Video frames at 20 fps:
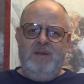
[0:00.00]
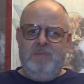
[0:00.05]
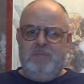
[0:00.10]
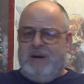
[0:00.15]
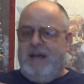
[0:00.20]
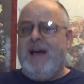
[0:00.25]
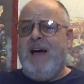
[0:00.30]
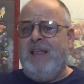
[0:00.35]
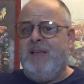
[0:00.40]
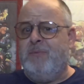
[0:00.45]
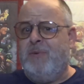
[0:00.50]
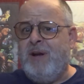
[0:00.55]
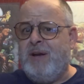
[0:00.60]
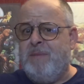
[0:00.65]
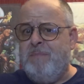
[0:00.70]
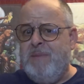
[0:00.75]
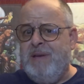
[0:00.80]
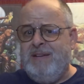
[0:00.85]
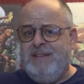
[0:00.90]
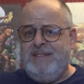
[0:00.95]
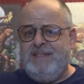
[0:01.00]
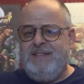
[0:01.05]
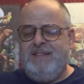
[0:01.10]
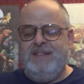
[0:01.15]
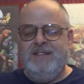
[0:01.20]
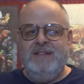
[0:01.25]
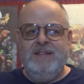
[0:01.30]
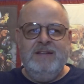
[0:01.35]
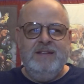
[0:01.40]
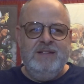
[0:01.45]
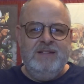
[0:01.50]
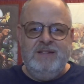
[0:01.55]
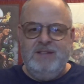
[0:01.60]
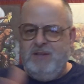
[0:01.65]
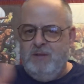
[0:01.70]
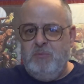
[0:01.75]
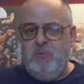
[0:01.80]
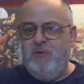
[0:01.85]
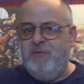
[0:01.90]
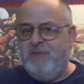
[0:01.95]
But I highly recommend it,
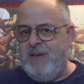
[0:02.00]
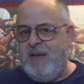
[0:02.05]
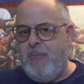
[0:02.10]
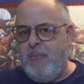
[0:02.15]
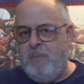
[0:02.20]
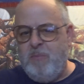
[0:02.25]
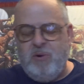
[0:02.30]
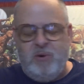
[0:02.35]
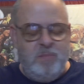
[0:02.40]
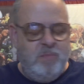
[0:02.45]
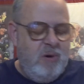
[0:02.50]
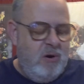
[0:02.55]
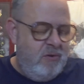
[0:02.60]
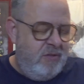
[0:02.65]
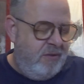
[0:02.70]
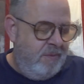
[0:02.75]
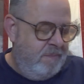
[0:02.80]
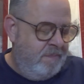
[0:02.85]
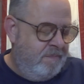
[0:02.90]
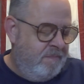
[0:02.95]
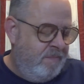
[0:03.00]
the movie and the book both.